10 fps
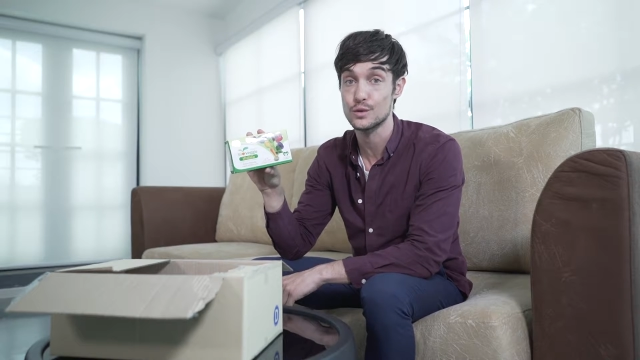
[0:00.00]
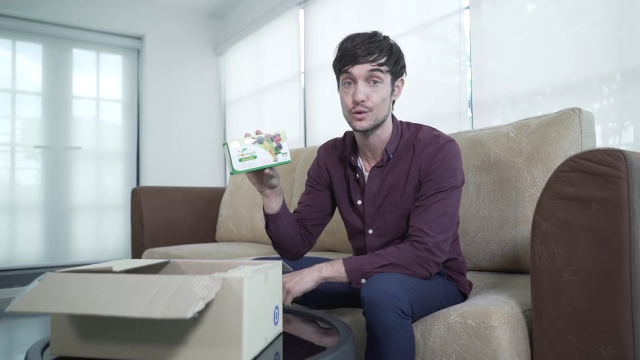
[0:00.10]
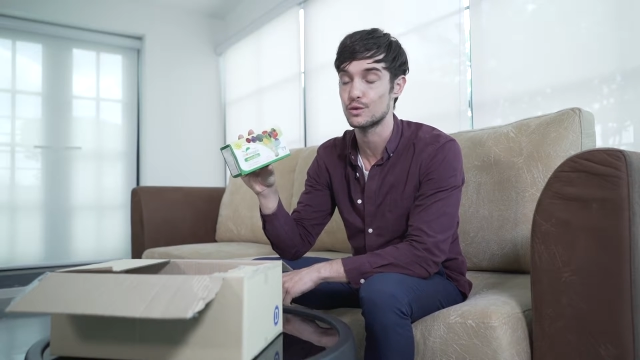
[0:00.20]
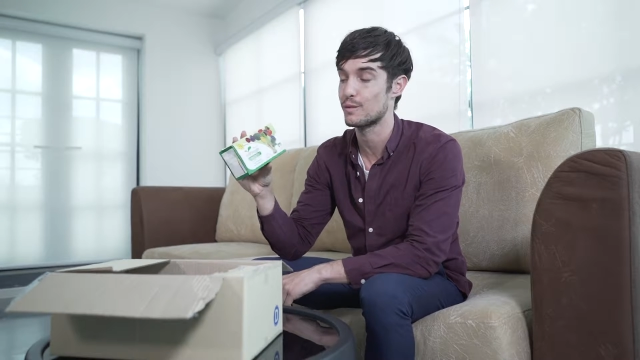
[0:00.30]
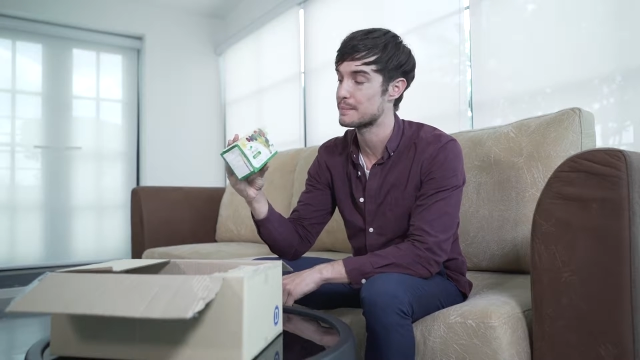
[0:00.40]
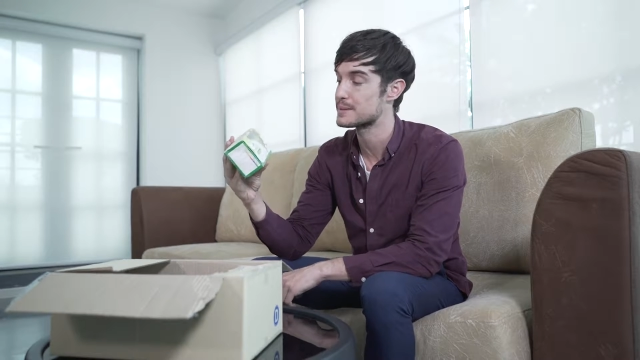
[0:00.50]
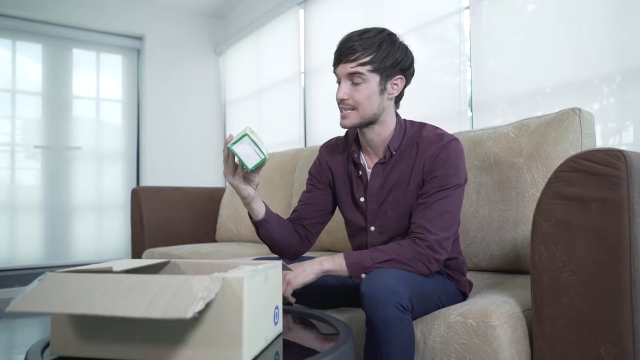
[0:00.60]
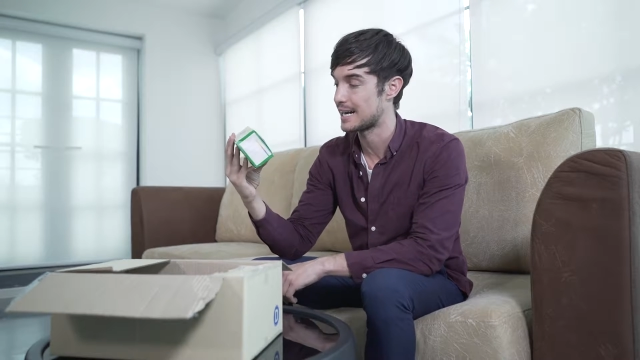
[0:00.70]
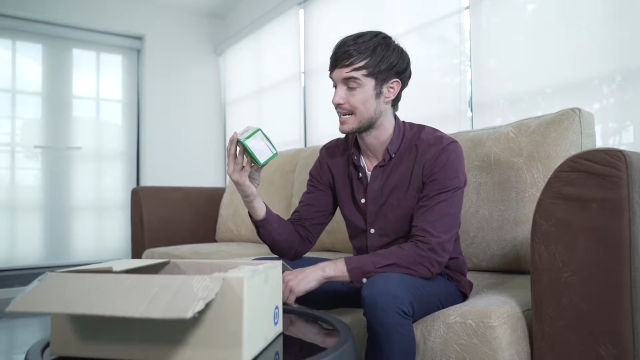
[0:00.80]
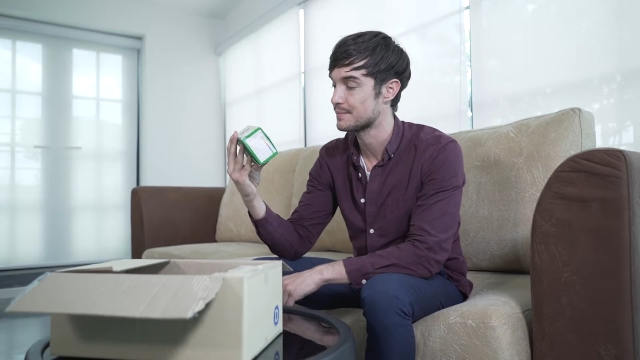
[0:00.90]
Sook
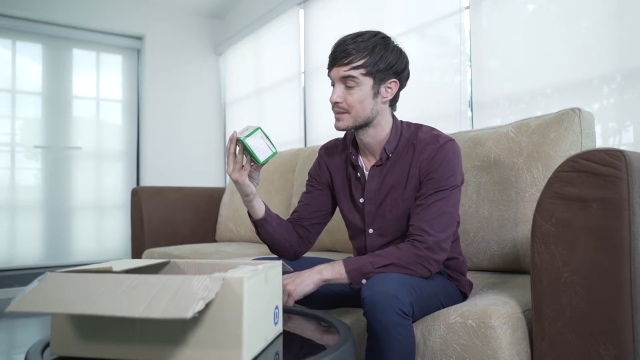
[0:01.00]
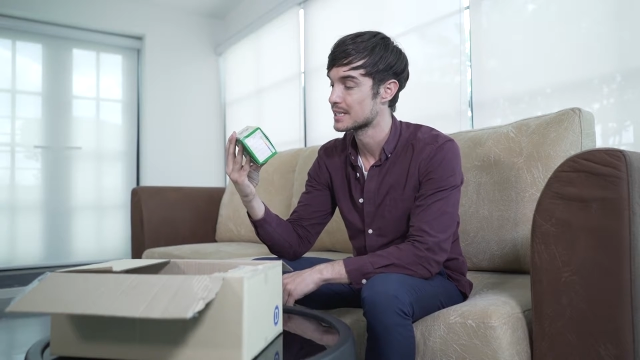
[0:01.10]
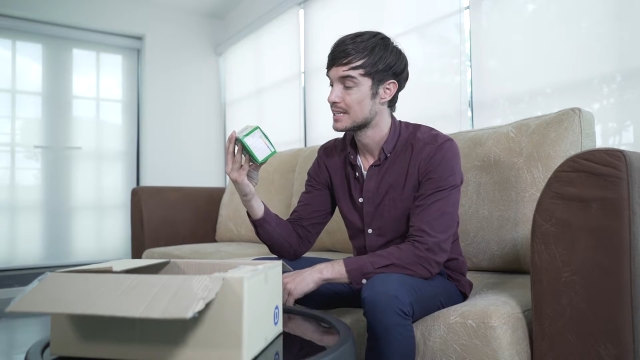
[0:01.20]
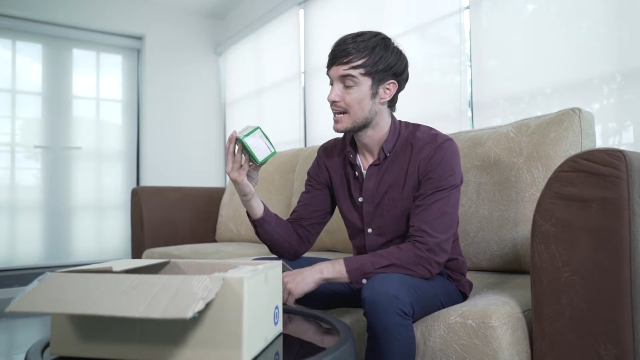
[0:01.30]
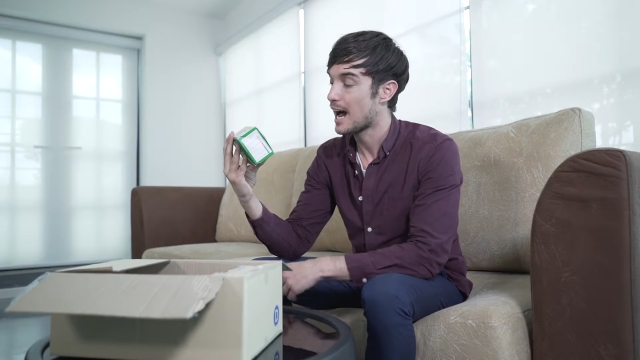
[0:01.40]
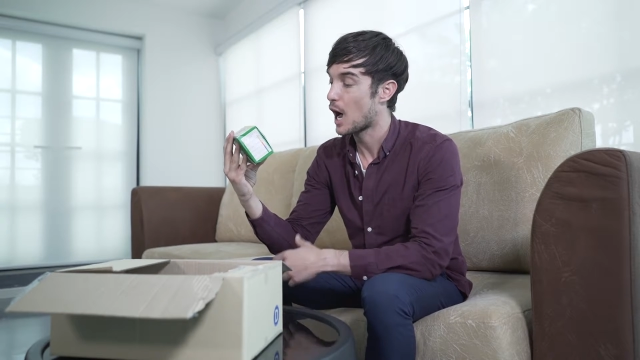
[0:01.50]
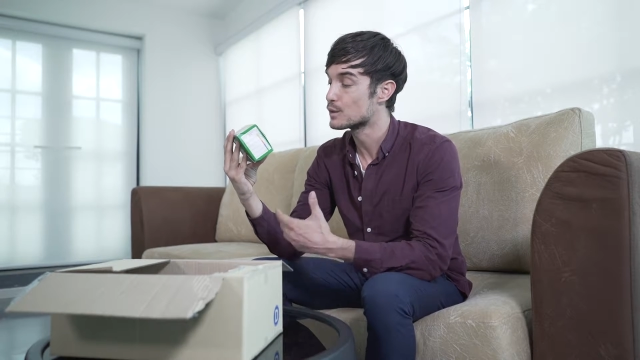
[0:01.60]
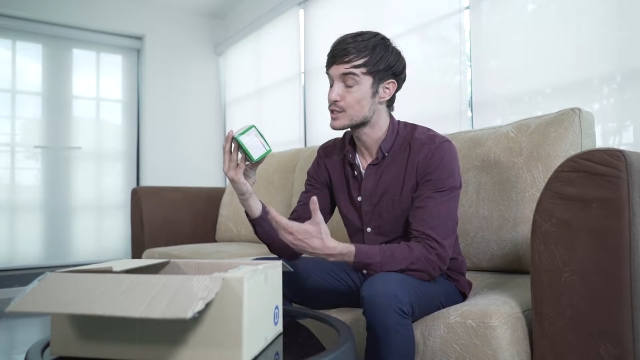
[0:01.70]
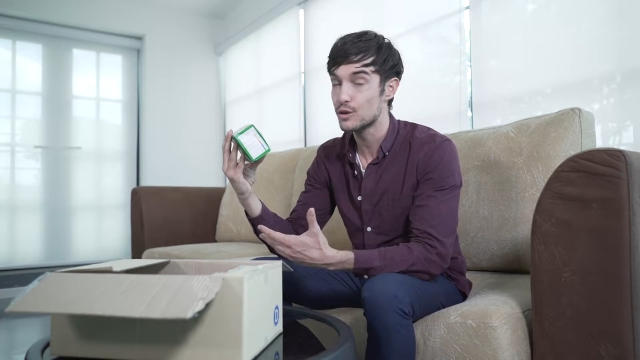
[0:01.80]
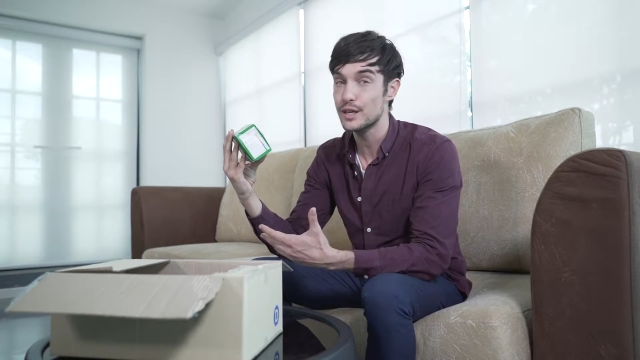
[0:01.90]
website. I
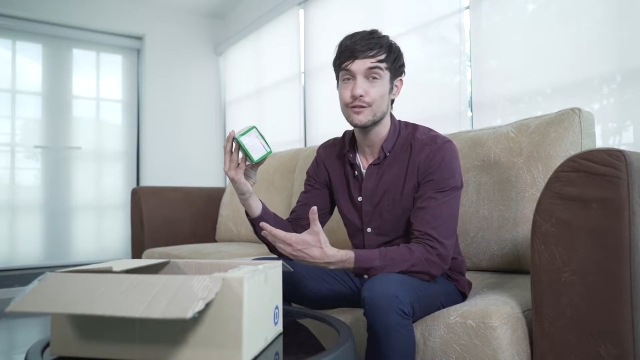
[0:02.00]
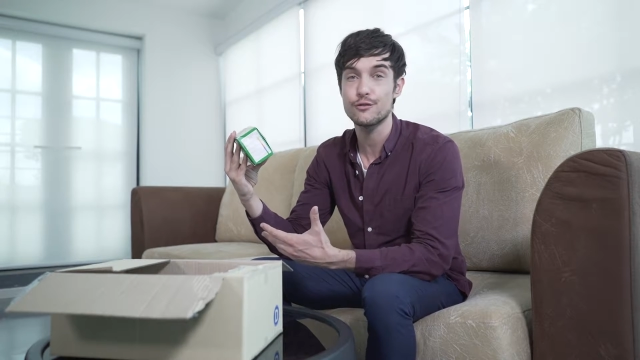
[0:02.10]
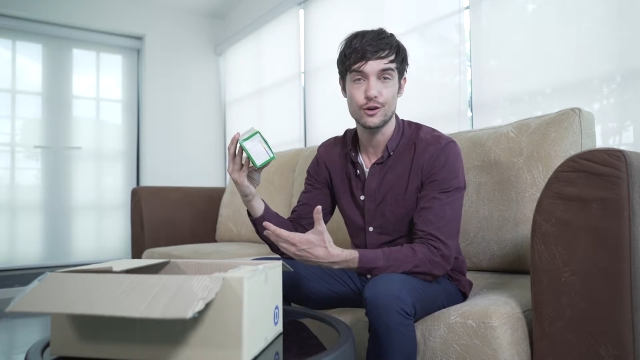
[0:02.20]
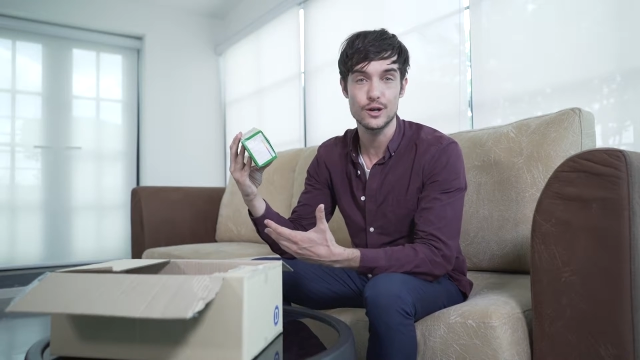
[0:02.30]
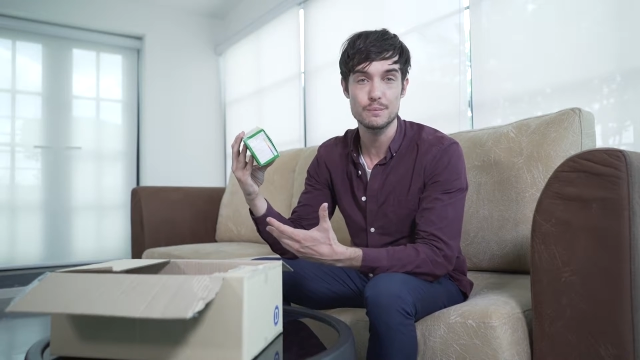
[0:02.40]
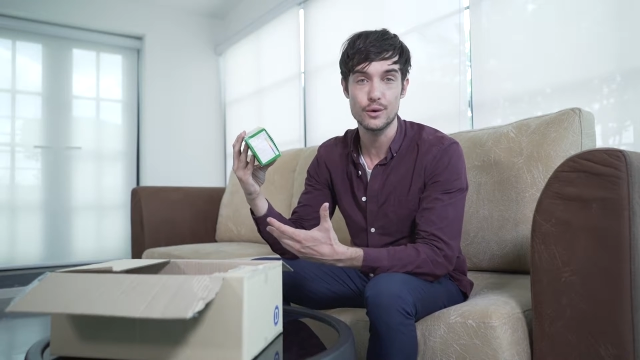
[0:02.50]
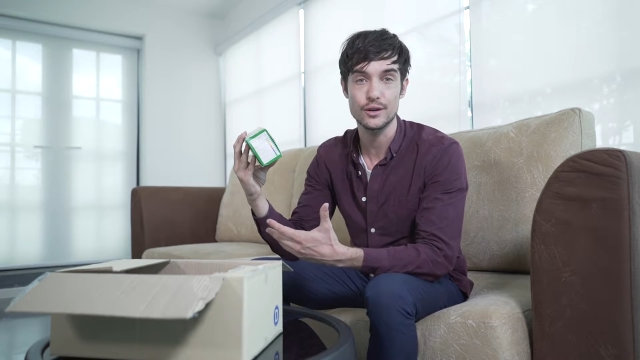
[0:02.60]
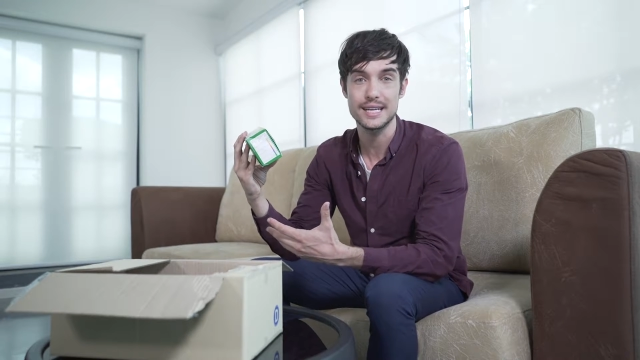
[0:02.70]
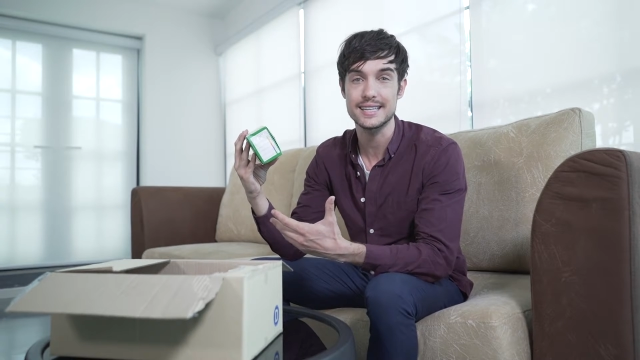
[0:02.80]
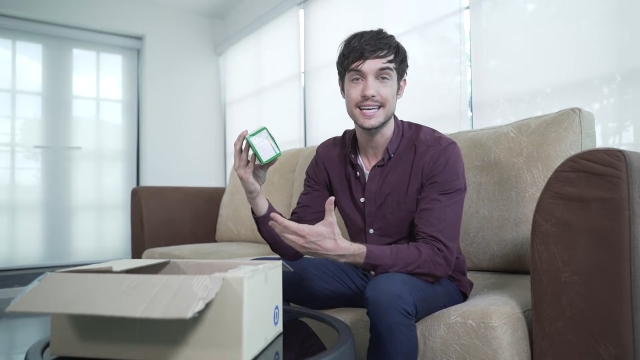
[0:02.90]
was looking for a
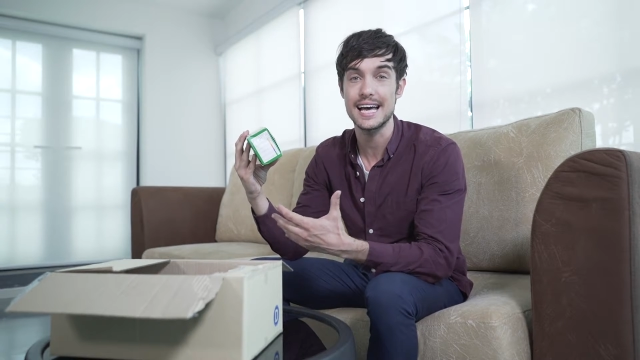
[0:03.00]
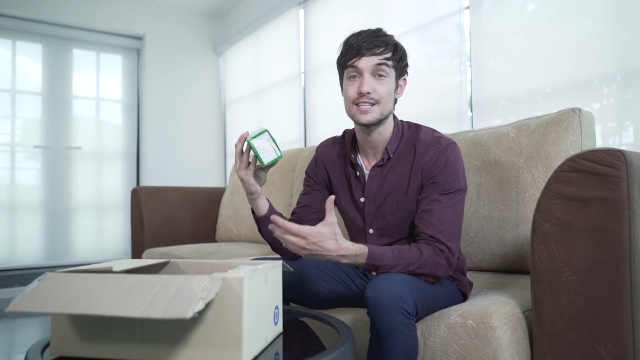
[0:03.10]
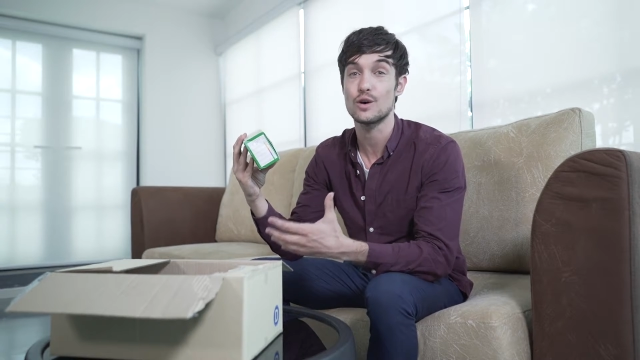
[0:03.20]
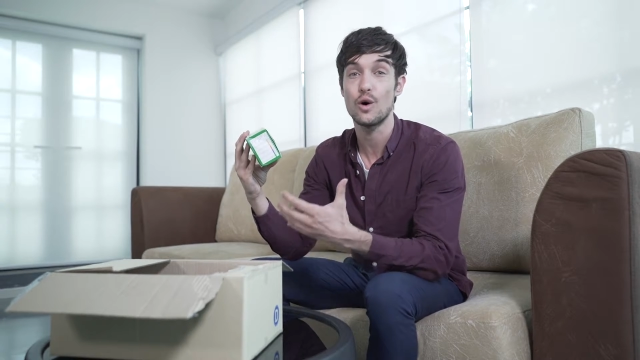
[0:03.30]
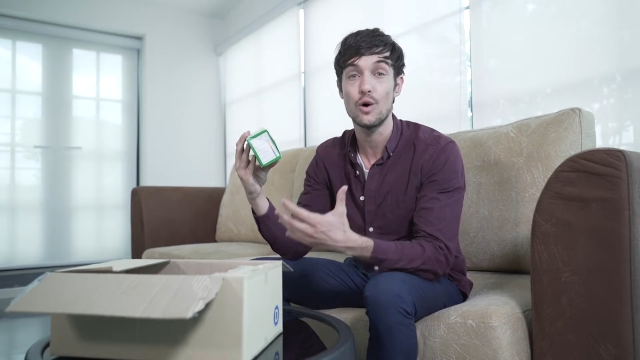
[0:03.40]
product that has